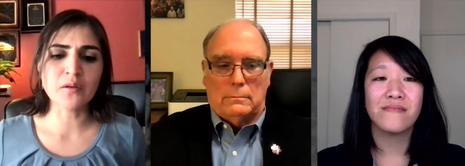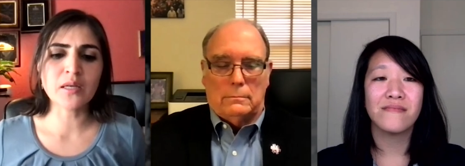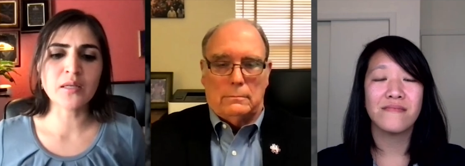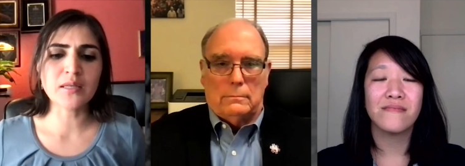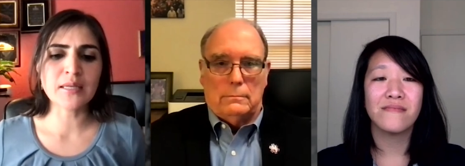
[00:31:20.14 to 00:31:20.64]

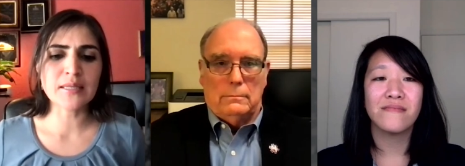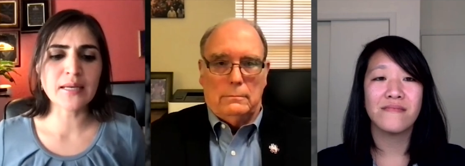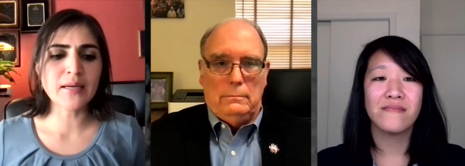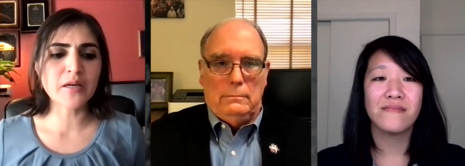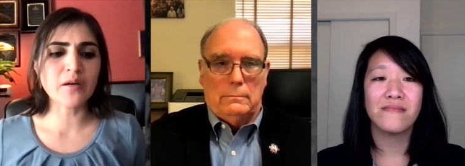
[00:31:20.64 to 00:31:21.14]
Speaker 1: can can
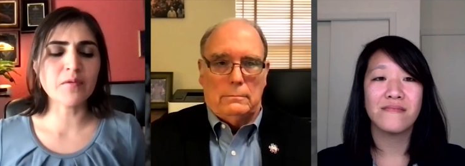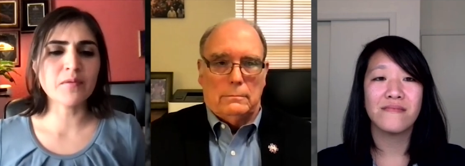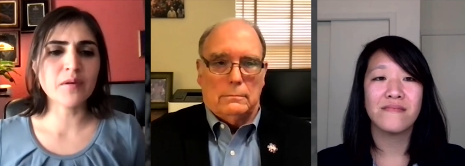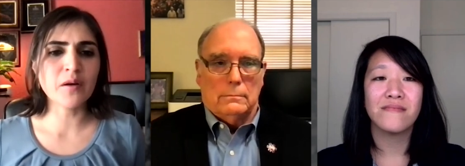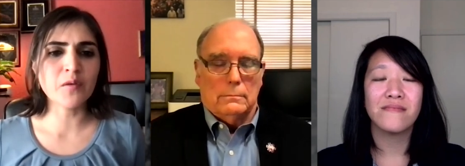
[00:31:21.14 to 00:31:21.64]
take care of
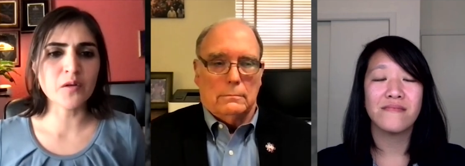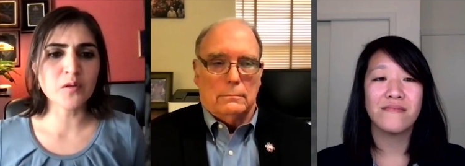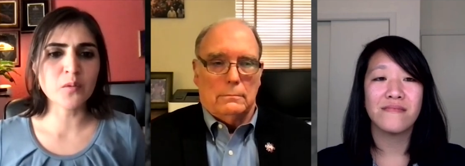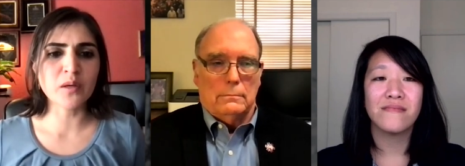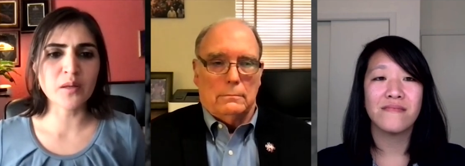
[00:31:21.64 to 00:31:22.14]
of
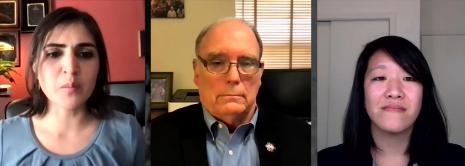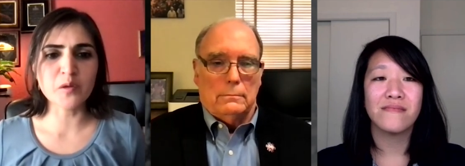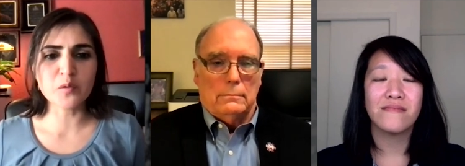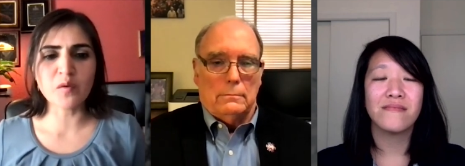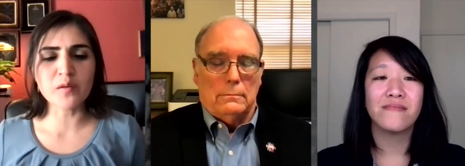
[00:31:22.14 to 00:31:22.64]
those who are the
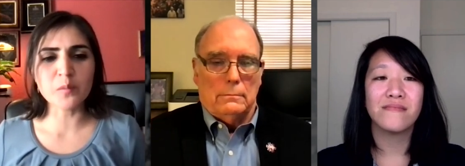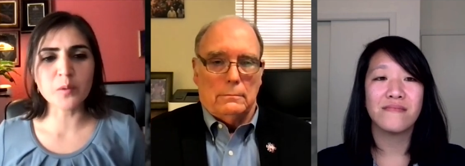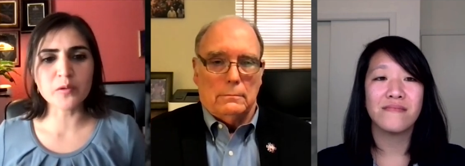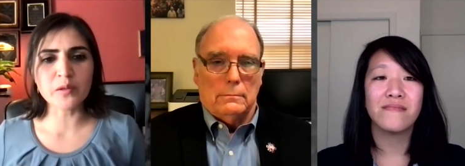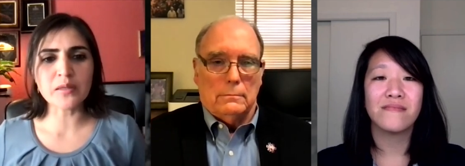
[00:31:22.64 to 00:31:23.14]
most
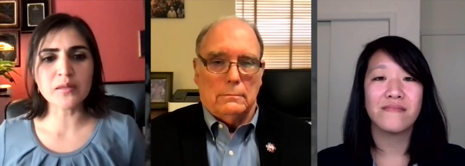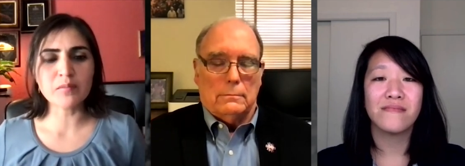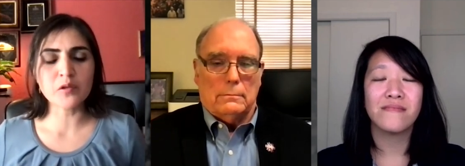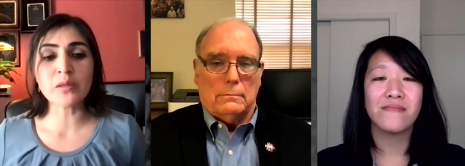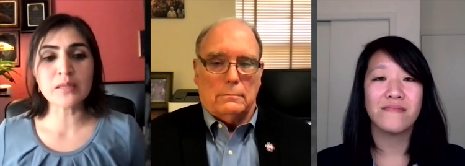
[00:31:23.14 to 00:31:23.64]
vulnerable during
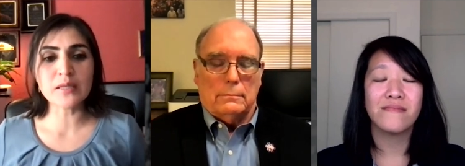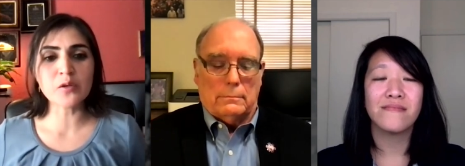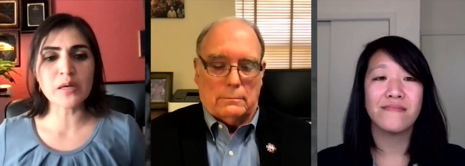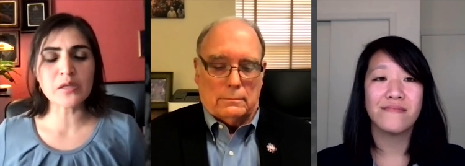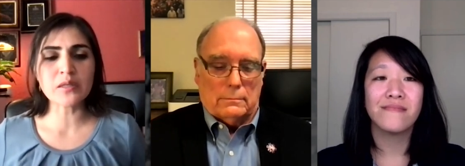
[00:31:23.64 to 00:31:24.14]
during
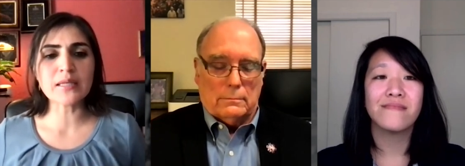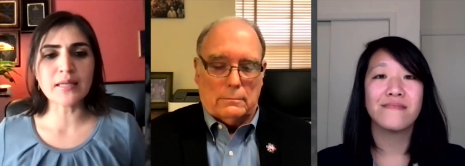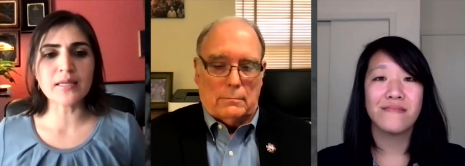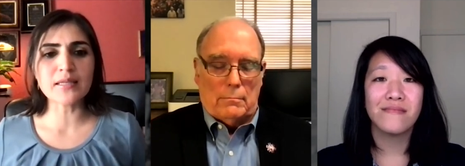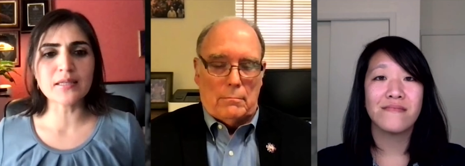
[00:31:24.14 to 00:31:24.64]
situations
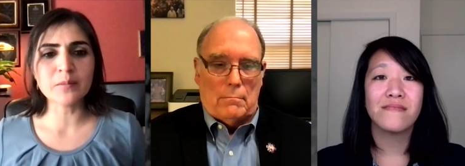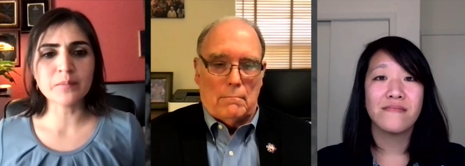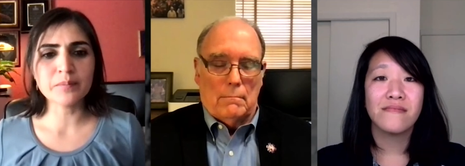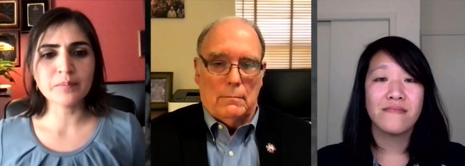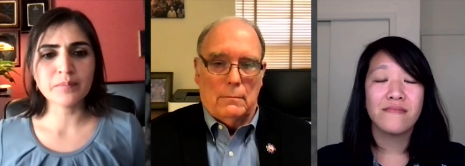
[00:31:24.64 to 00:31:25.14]
like this?
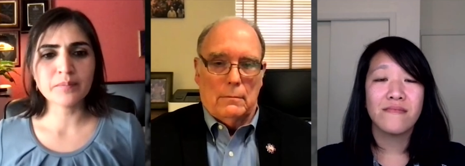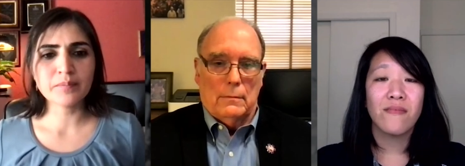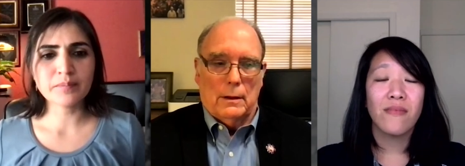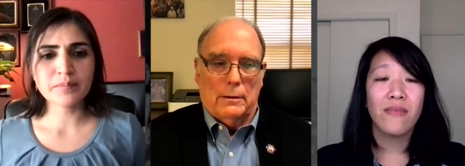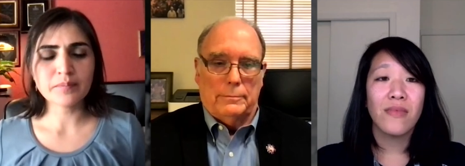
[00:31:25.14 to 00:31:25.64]

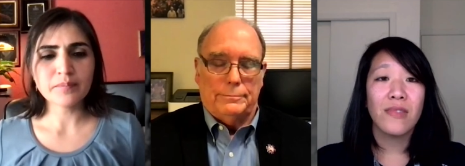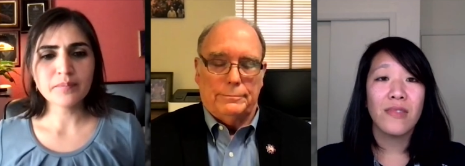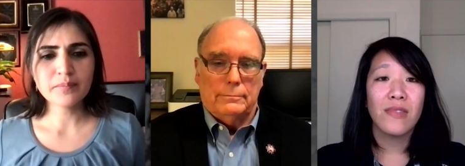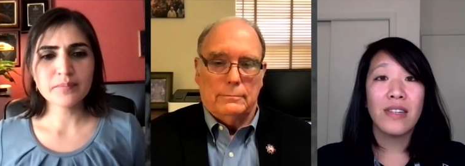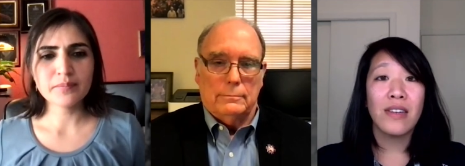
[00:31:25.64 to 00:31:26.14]

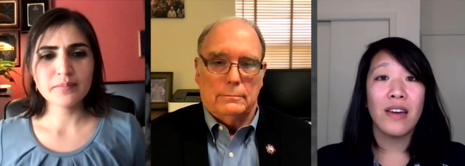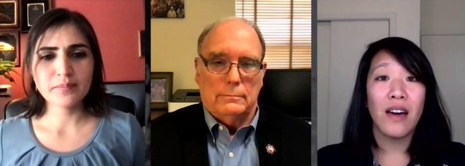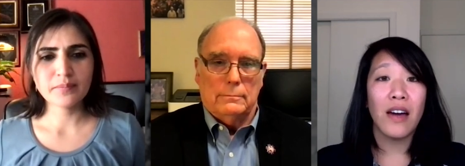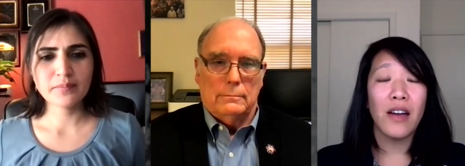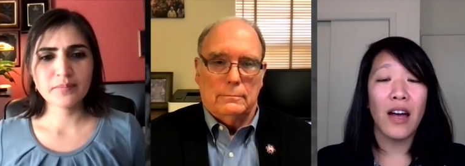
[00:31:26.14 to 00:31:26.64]

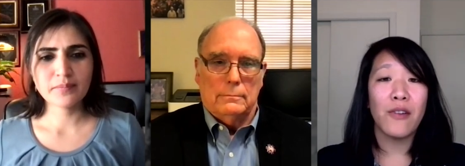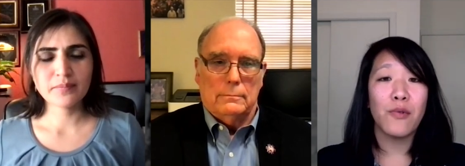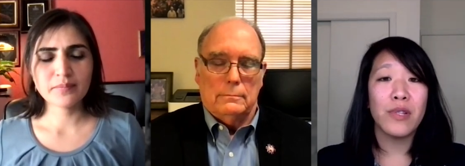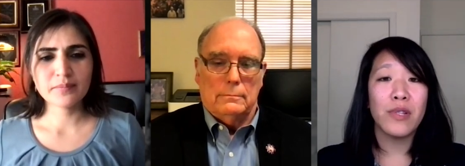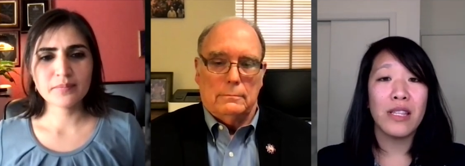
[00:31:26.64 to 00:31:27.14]
Speaker 2: Yeah, I, I
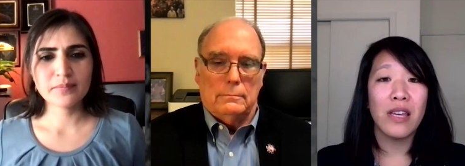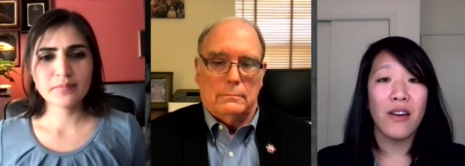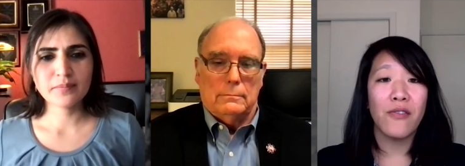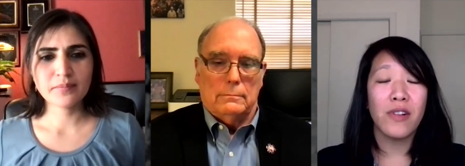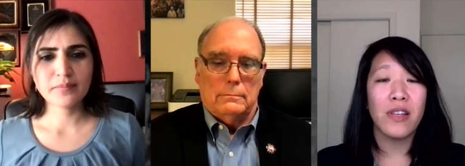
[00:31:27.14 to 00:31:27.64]
really
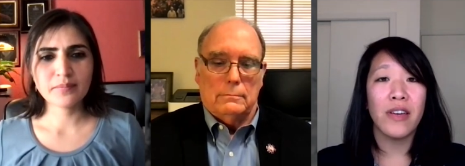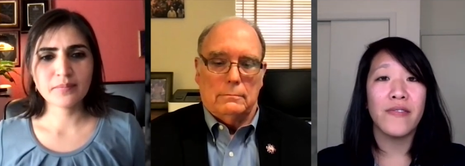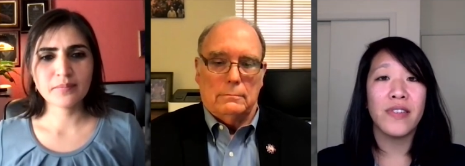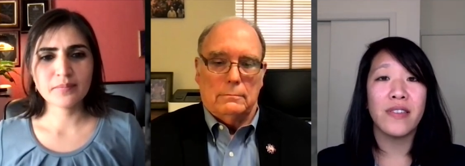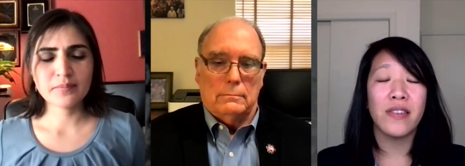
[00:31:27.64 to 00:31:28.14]
love
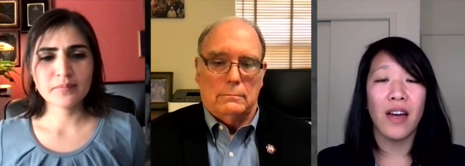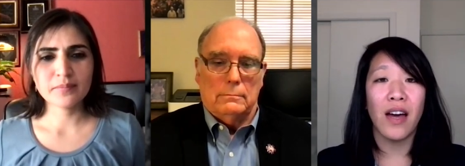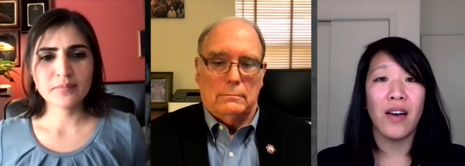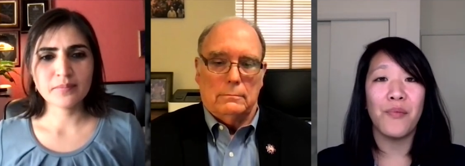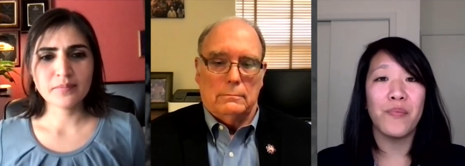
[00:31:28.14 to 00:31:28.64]
Cliff's
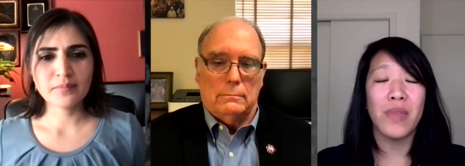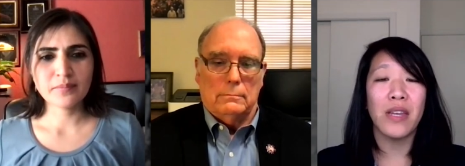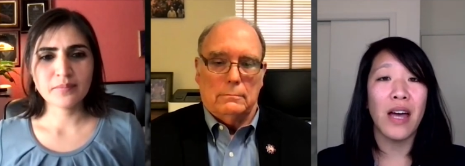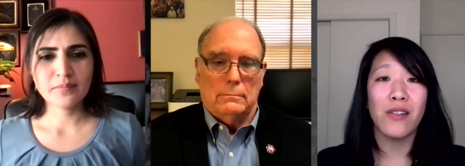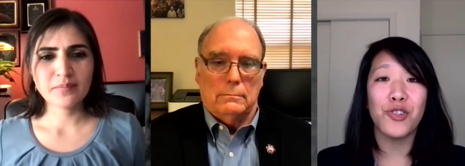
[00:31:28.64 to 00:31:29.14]
um,
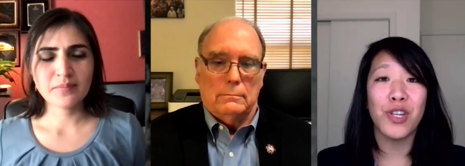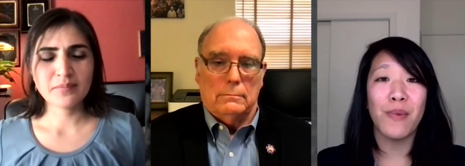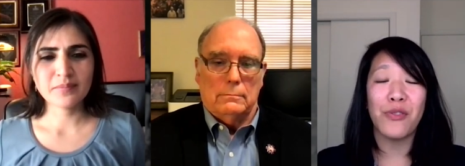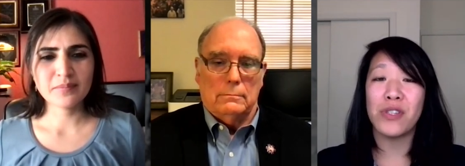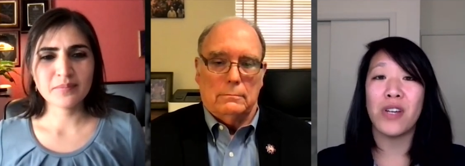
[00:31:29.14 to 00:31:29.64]
analogy
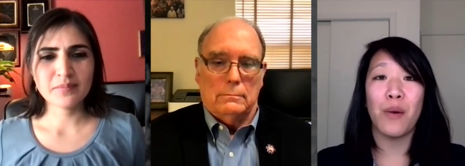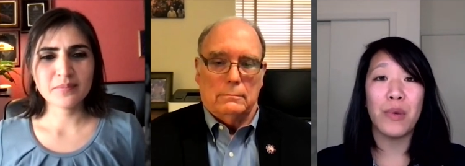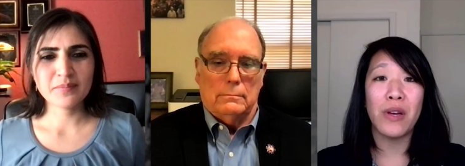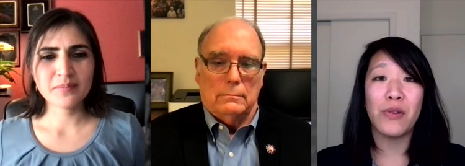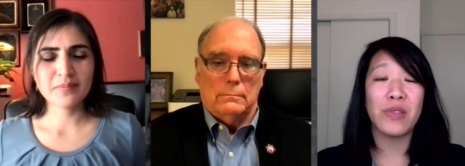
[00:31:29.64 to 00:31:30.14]
about the
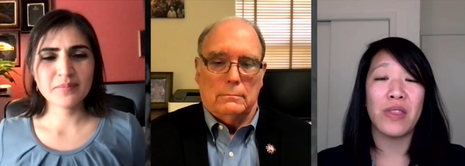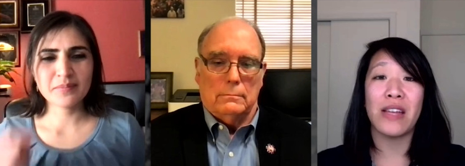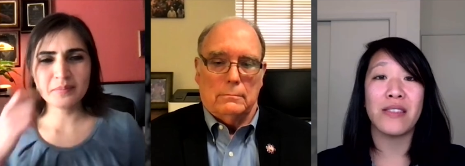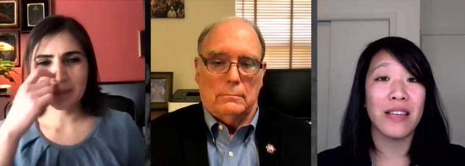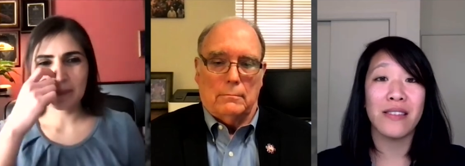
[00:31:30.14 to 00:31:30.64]
dominoes,
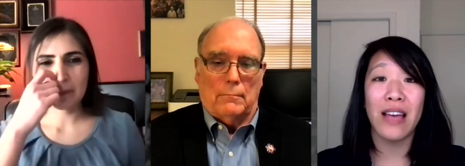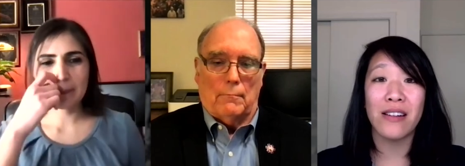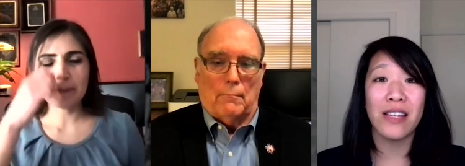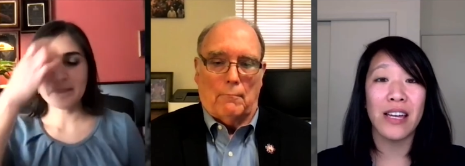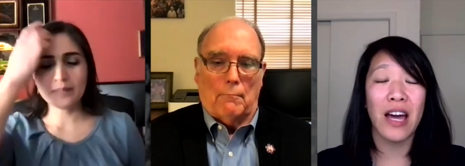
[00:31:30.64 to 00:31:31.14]
and that's
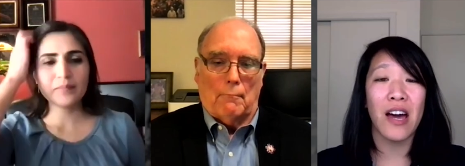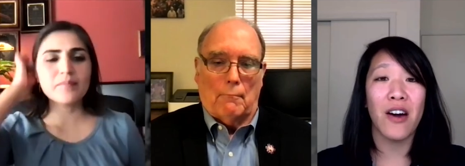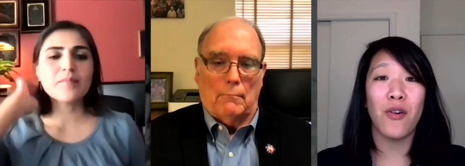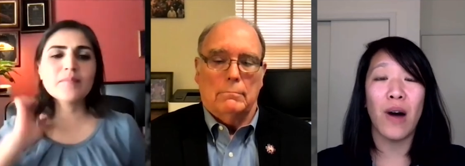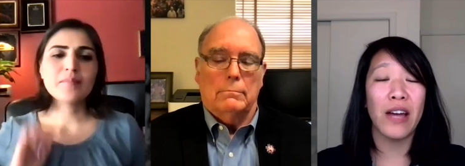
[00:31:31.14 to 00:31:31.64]
exactly
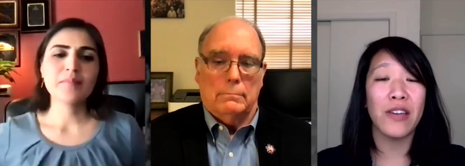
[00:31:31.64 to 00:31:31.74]
how I